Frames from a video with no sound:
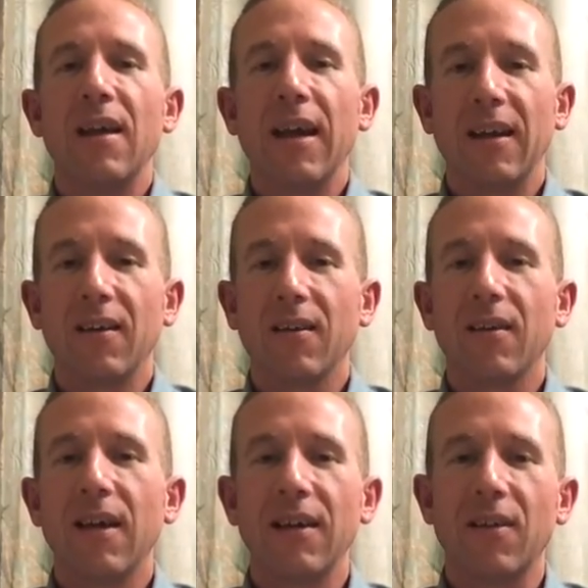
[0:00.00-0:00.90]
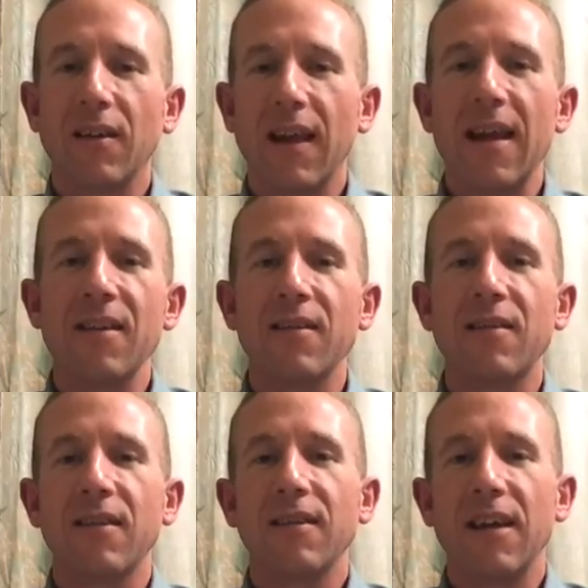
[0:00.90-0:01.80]
it is a
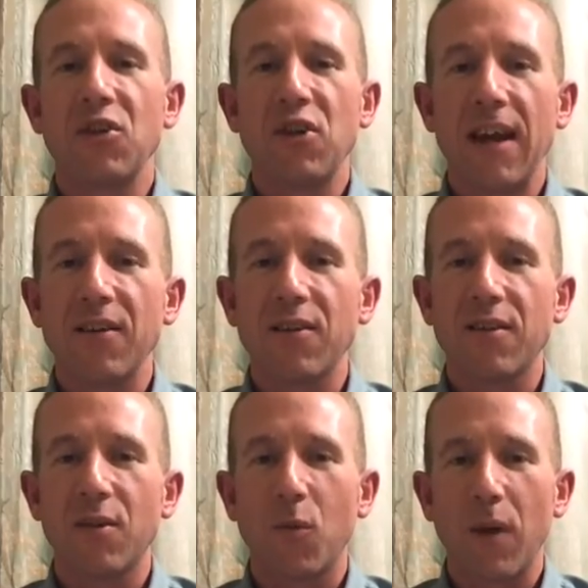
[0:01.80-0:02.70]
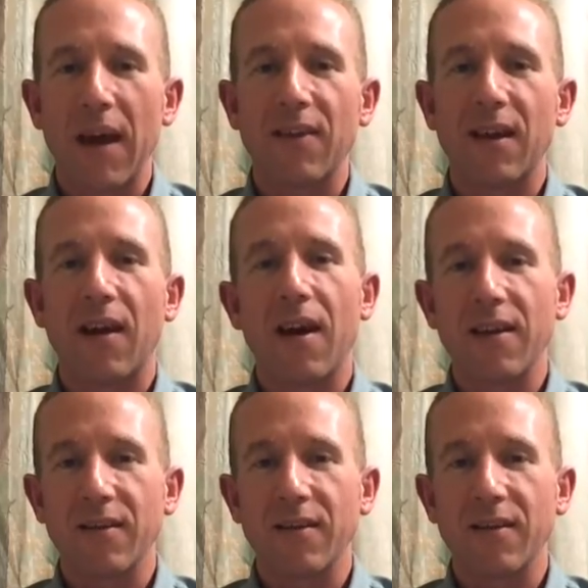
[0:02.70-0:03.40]
lens that changes the way that I